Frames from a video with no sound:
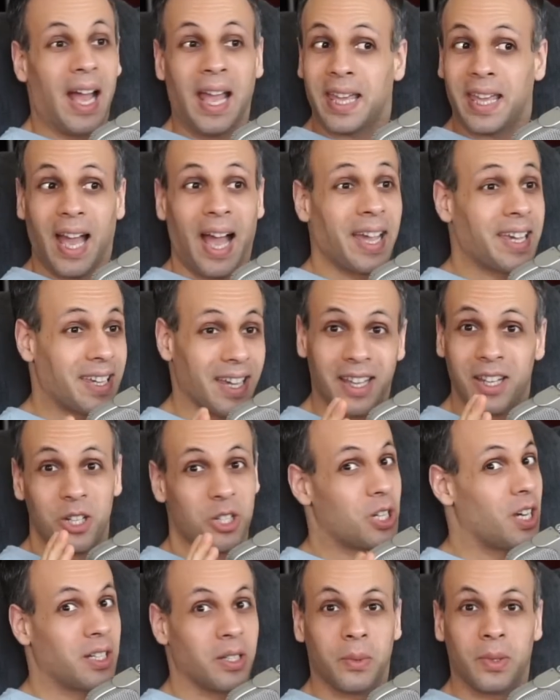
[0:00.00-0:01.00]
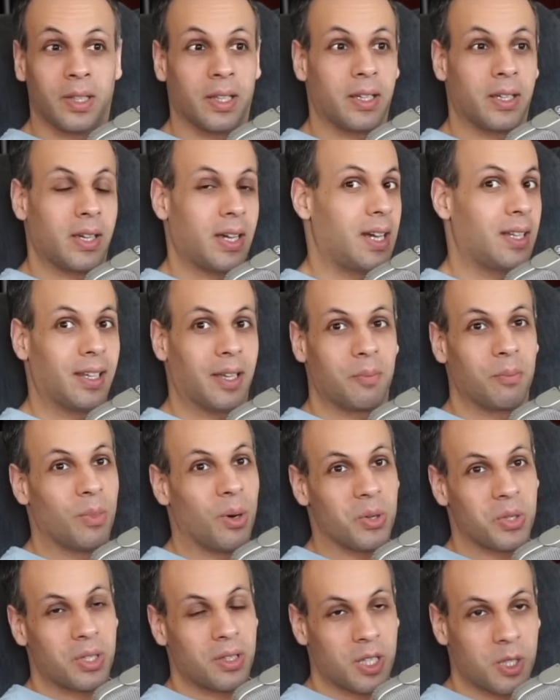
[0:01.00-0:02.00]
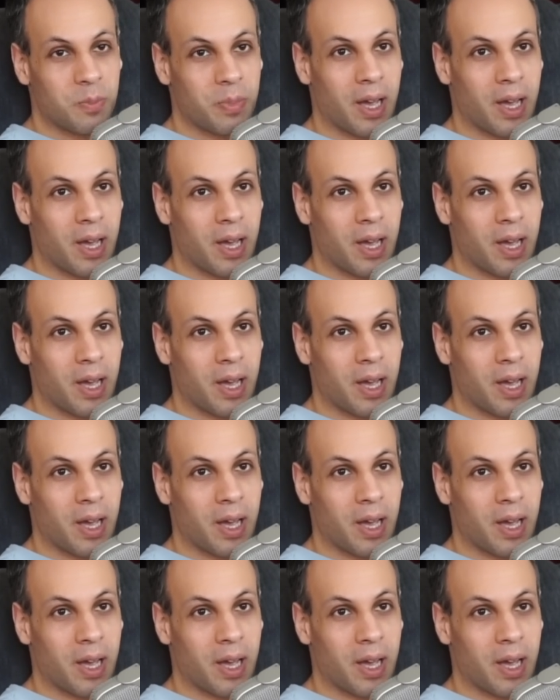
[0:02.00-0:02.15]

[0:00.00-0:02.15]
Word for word: I, I, I genuinely can't. Like most of these